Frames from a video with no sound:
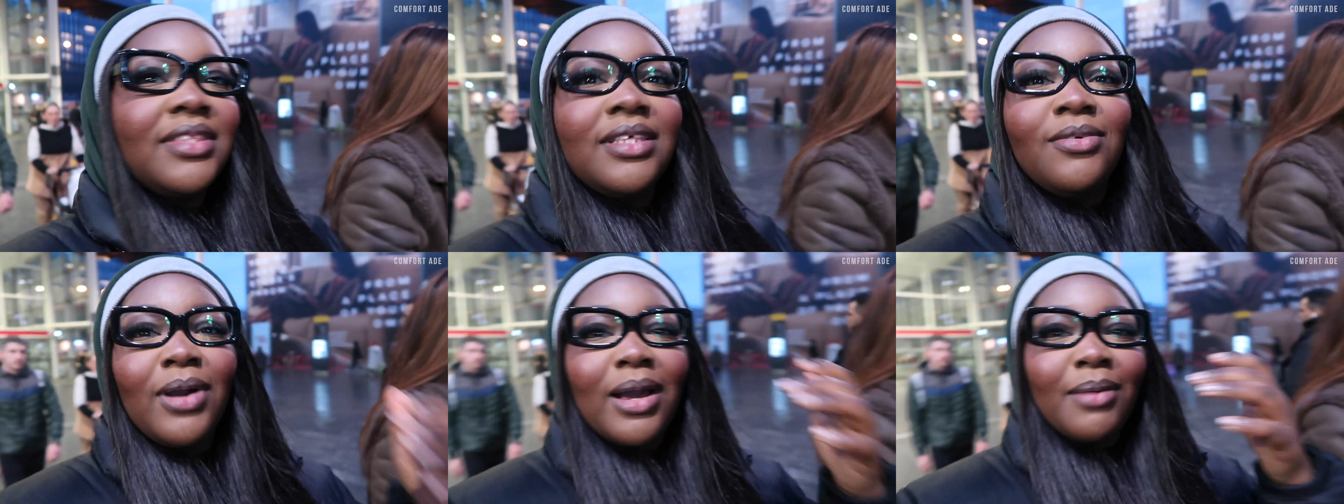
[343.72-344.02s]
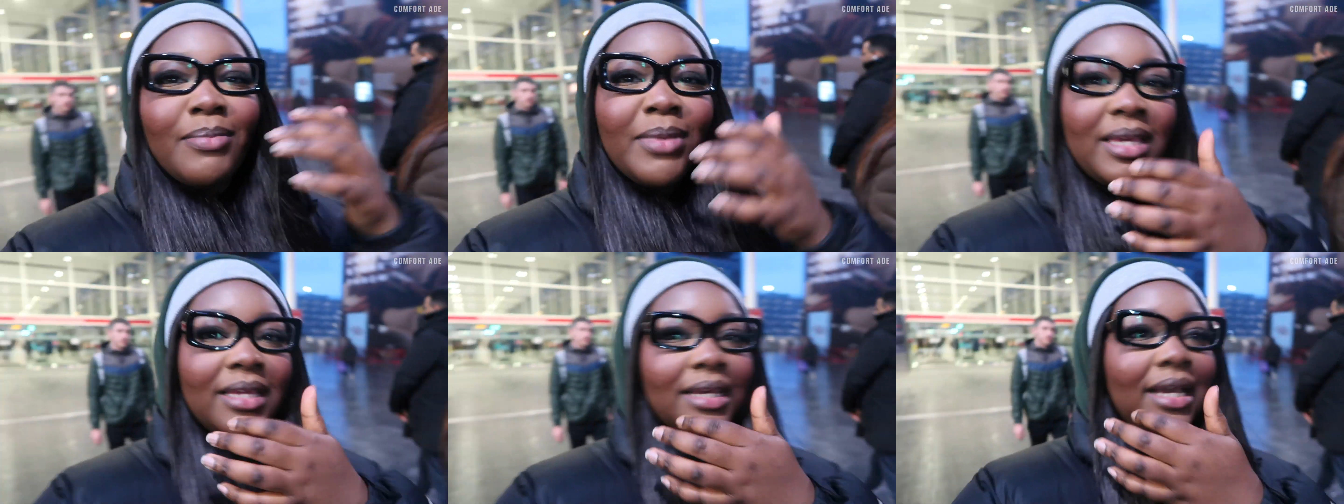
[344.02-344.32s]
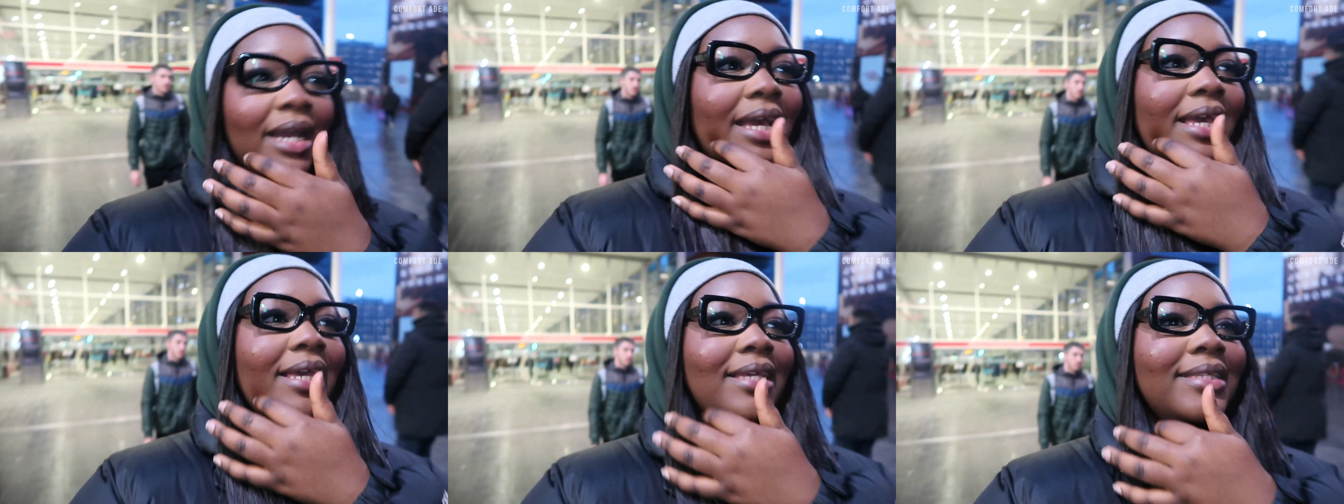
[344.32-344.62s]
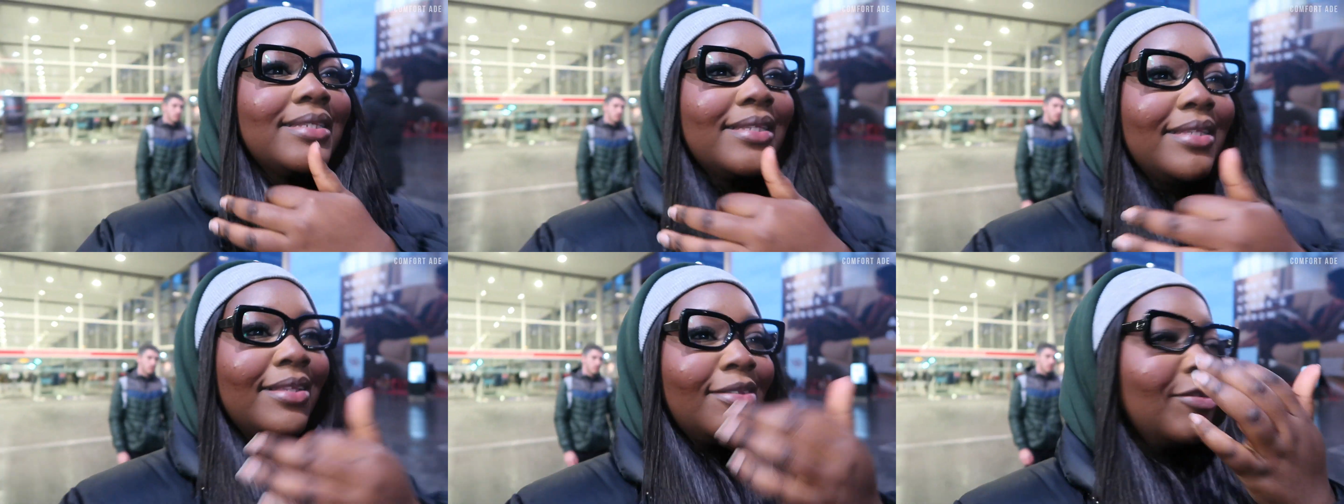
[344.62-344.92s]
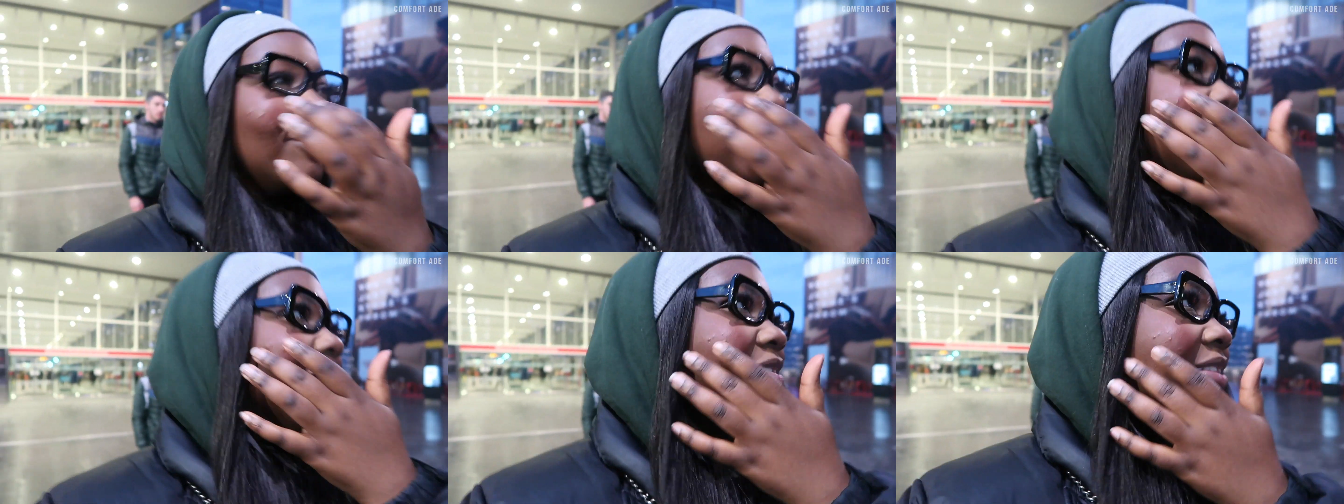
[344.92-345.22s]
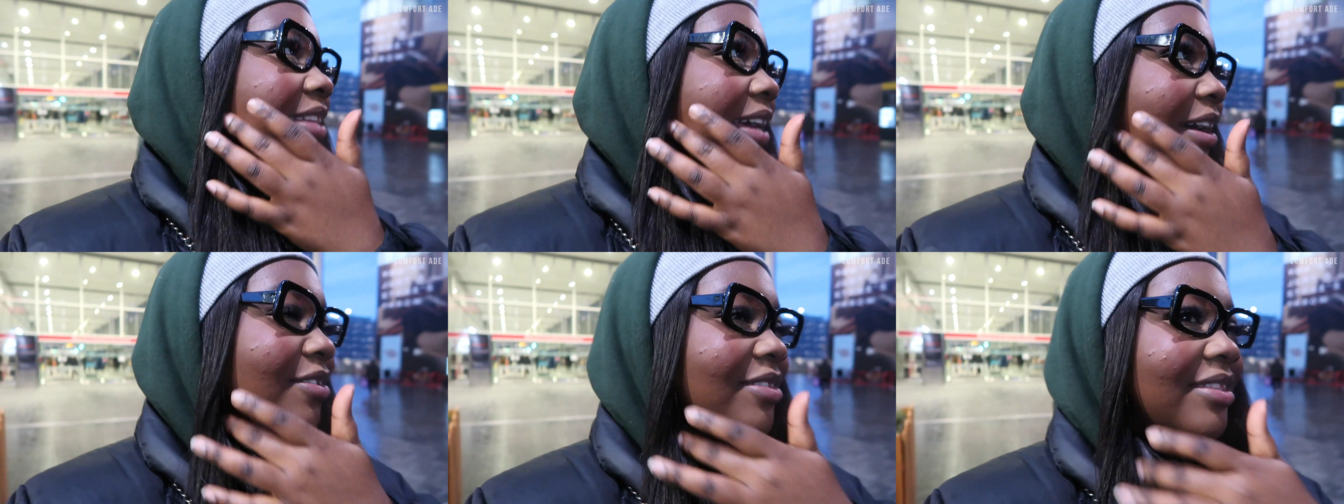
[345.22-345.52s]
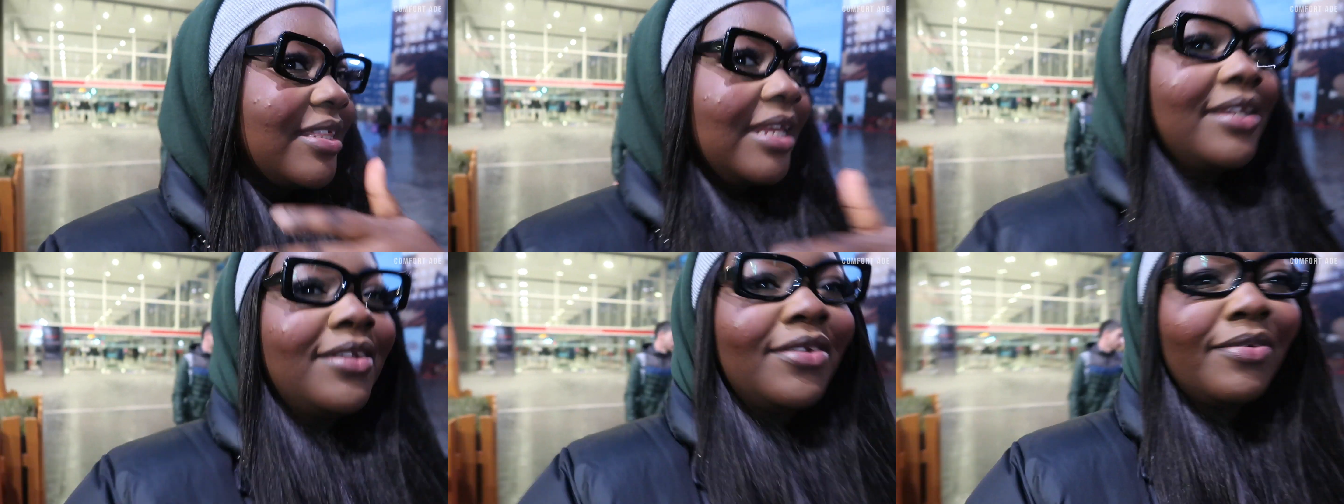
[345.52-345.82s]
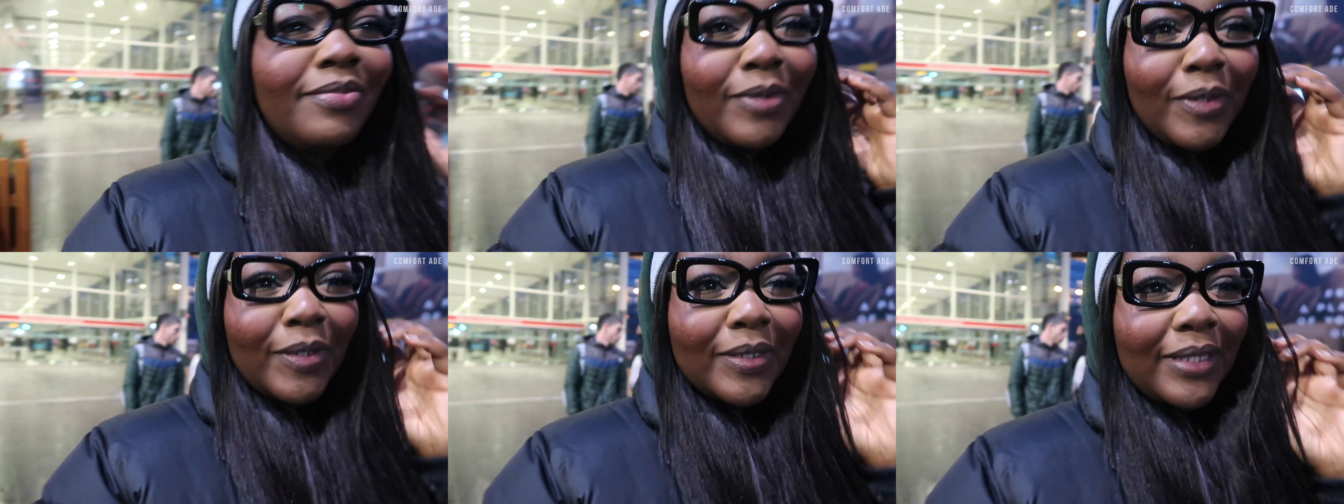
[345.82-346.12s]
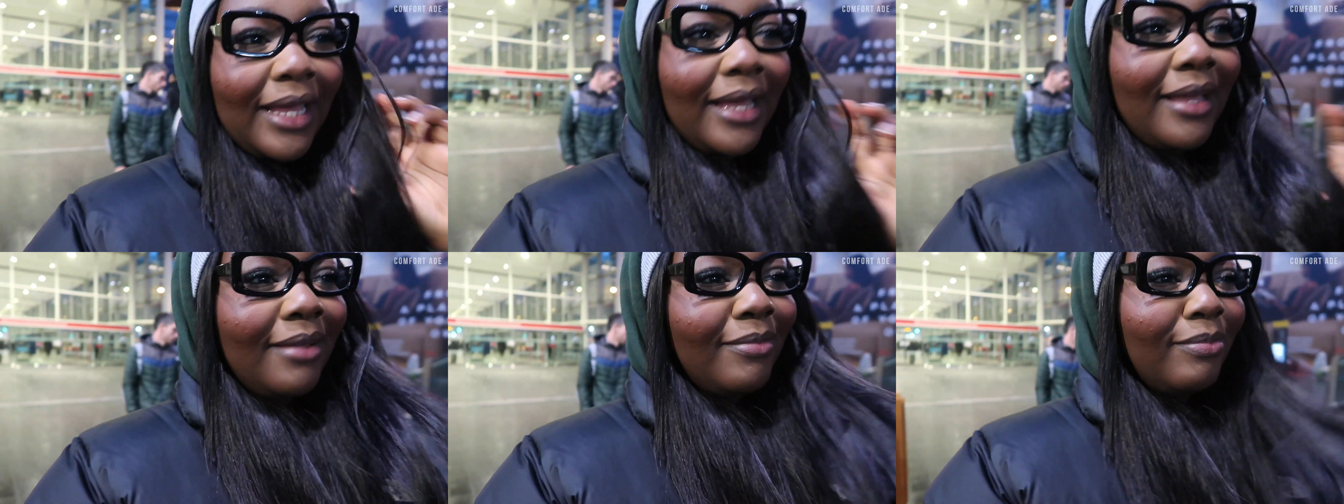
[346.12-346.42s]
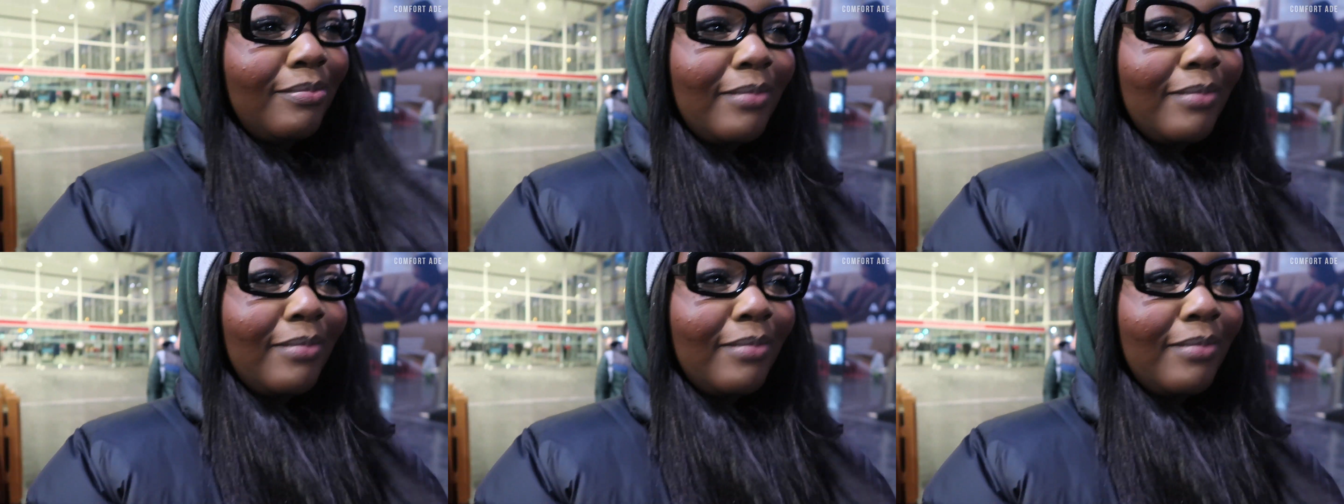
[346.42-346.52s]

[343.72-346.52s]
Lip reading: See what I mean, guys? I was telling the vlog that